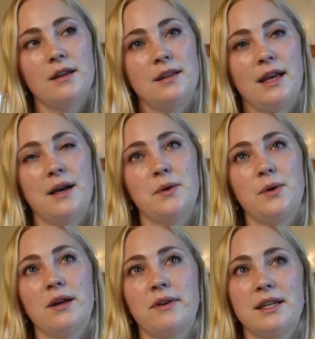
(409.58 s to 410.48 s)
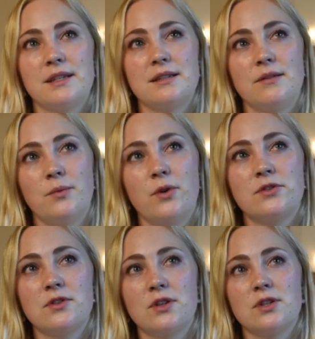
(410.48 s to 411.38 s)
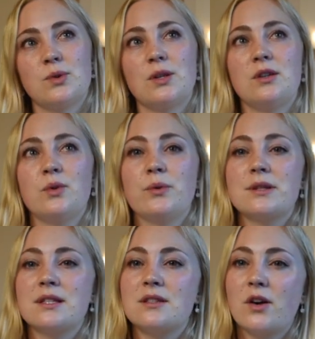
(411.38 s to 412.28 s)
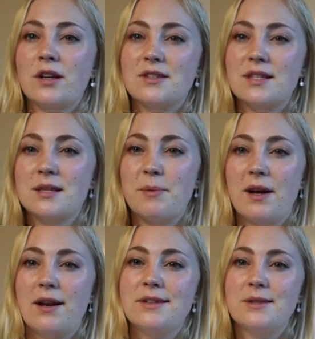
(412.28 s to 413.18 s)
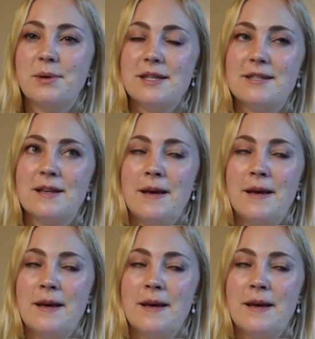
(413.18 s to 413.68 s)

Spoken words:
Now I've added water, so the nose is starting to disappear a little bit.